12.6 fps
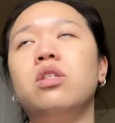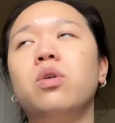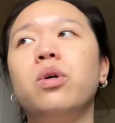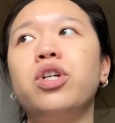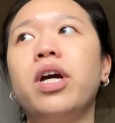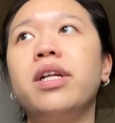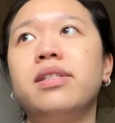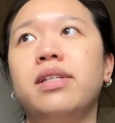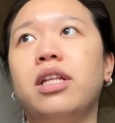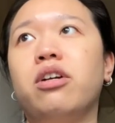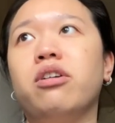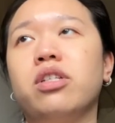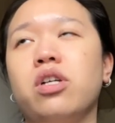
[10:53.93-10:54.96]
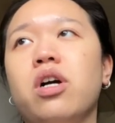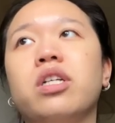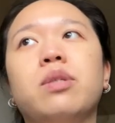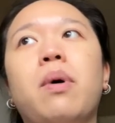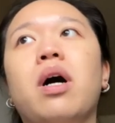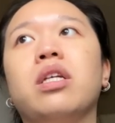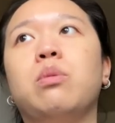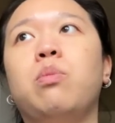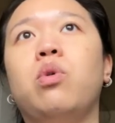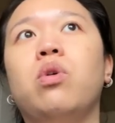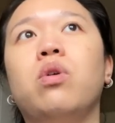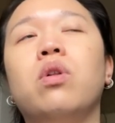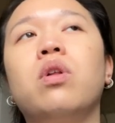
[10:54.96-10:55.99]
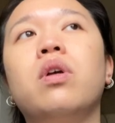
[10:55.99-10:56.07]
So I try to stay there as long as possible.